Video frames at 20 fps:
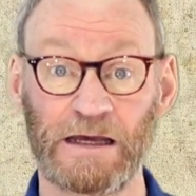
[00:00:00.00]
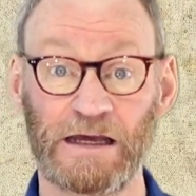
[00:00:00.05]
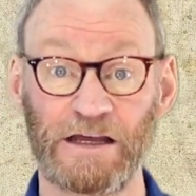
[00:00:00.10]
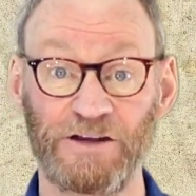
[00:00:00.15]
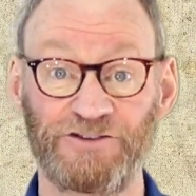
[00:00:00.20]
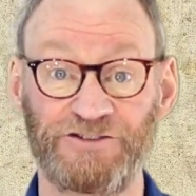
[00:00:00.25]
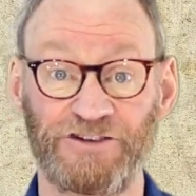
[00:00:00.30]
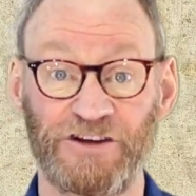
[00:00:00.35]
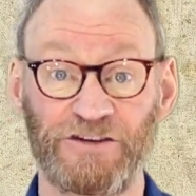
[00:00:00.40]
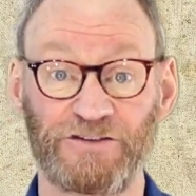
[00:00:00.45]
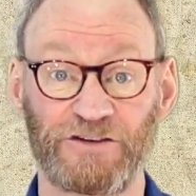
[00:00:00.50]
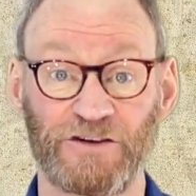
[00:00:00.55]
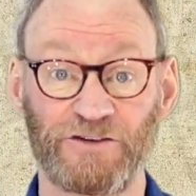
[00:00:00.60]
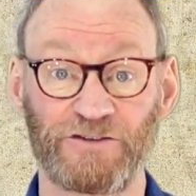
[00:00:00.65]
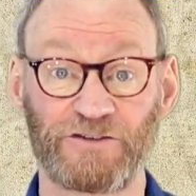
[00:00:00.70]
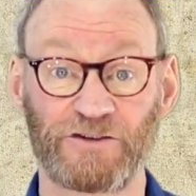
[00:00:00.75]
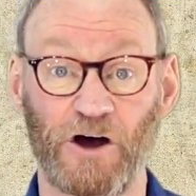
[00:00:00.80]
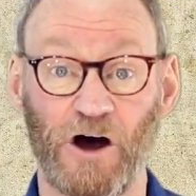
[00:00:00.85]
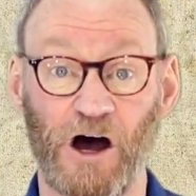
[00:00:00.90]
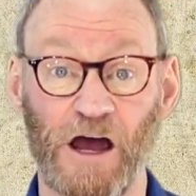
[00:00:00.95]
"In
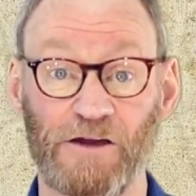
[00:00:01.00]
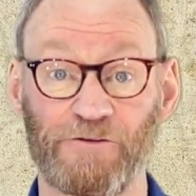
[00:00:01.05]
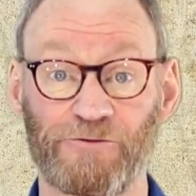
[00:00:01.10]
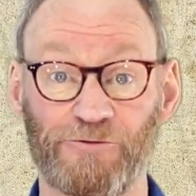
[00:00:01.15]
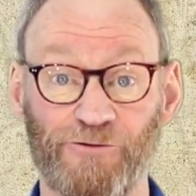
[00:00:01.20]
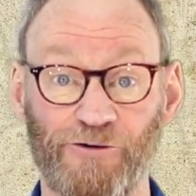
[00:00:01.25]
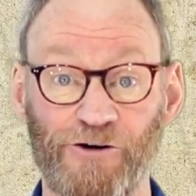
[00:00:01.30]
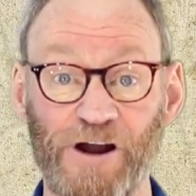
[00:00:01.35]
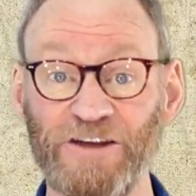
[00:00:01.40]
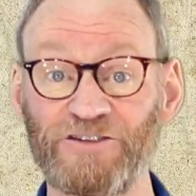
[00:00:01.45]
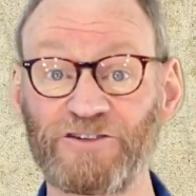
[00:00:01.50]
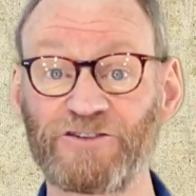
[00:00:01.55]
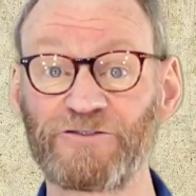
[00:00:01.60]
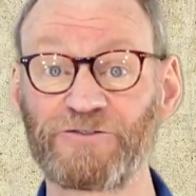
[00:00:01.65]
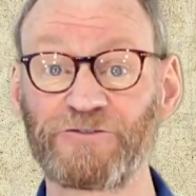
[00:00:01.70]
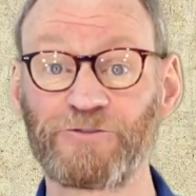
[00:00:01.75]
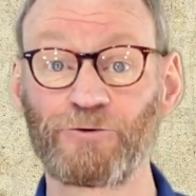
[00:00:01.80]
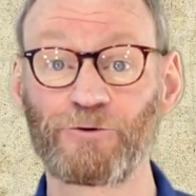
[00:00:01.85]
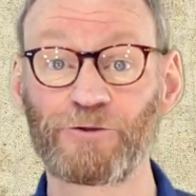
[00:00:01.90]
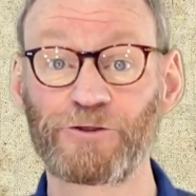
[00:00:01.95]
Jesus I have rest
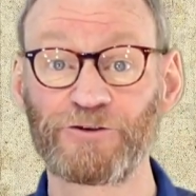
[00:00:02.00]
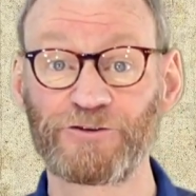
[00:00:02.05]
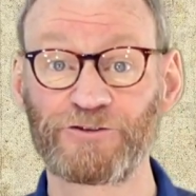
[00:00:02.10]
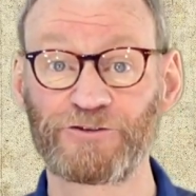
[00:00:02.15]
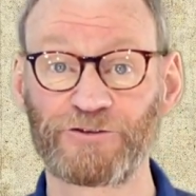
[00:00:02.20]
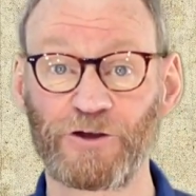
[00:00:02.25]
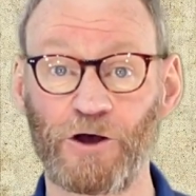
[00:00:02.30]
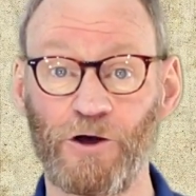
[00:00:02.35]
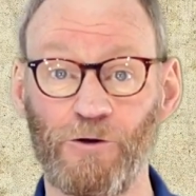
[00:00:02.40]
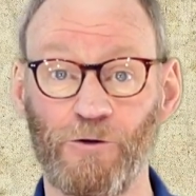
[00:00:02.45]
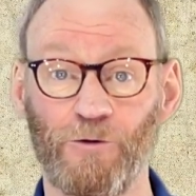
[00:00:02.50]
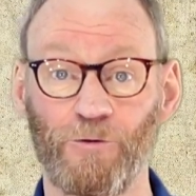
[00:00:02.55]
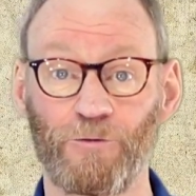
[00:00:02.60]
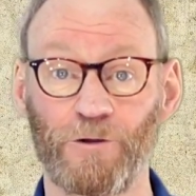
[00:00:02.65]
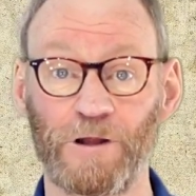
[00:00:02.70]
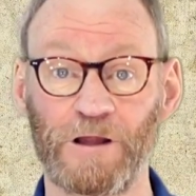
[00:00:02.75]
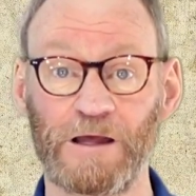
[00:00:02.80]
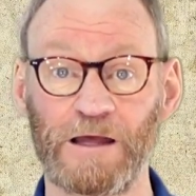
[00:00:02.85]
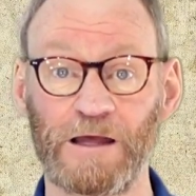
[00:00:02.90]
for the soul,